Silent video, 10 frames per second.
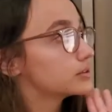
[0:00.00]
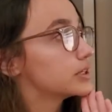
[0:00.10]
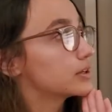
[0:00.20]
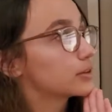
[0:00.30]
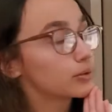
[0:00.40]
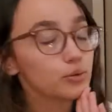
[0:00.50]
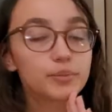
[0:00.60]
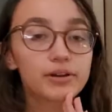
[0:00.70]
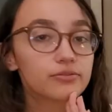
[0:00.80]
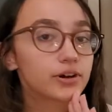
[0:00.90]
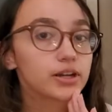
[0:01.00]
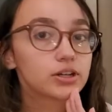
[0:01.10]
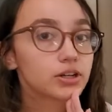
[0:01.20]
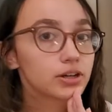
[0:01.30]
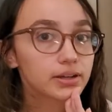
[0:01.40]
dig through Pet
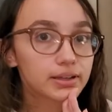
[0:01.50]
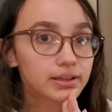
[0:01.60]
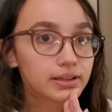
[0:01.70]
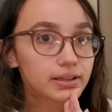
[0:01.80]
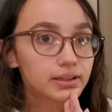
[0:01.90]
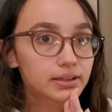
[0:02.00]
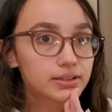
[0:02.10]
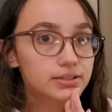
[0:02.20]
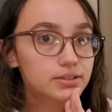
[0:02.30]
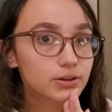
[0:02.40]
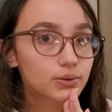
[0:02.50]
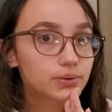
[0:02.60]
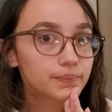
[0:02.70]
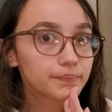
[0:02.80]
Finder. So,